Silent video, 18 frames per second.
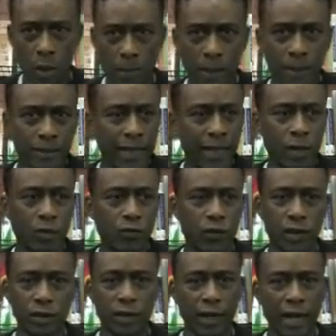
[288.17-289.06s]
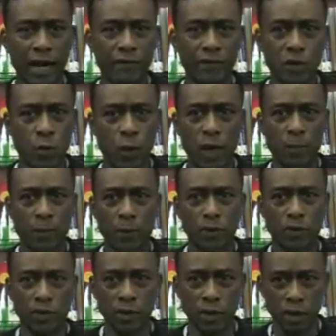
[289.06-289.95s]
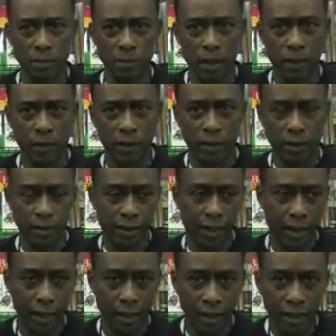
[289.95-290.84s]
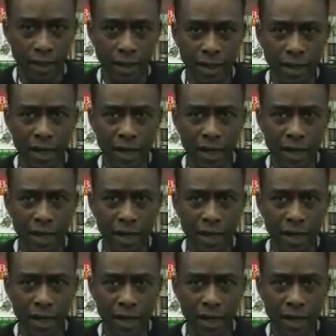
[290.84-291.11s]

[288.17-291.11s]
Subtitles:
Because I don't think the average white person in America care.